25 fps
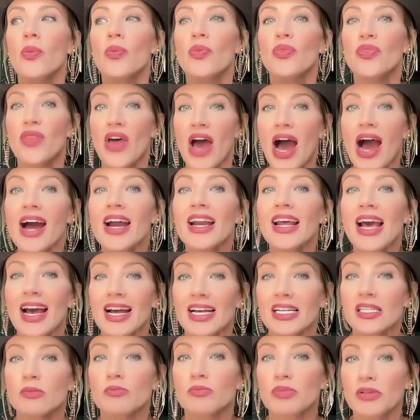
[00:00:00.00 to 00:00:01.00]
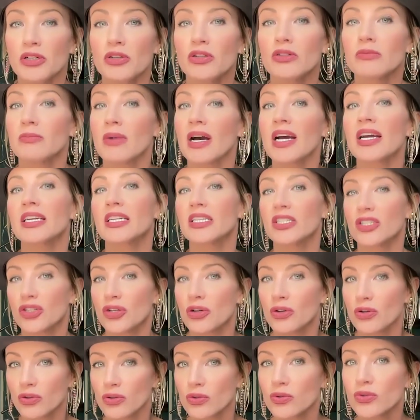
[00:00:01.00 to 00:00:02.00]
That has built my
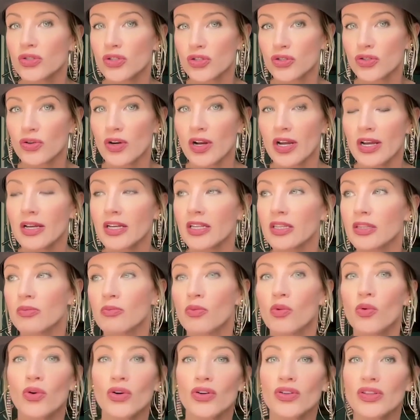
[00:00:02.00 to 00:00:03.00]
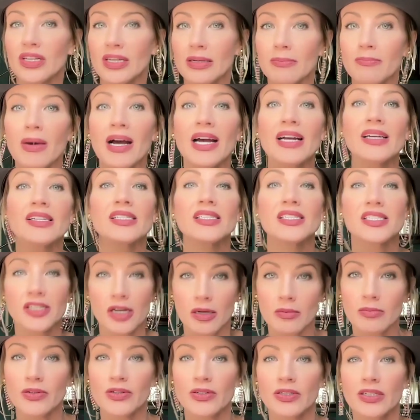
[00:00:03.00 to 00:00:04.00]
internal strength more than my
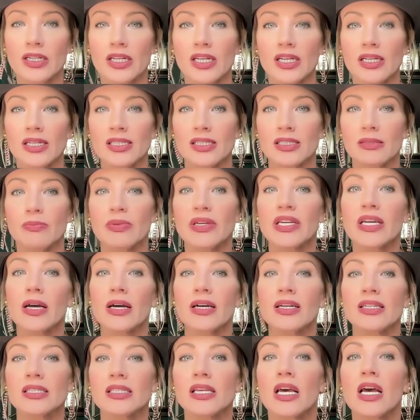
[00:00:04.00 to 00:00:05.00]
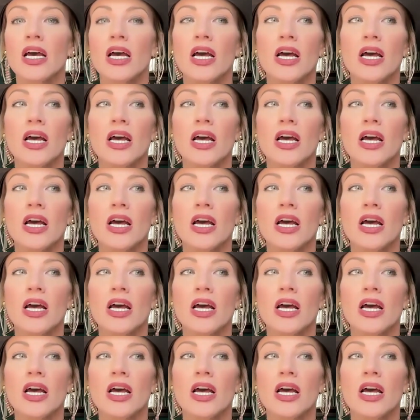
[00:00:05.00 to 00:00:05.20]
stubbornness, because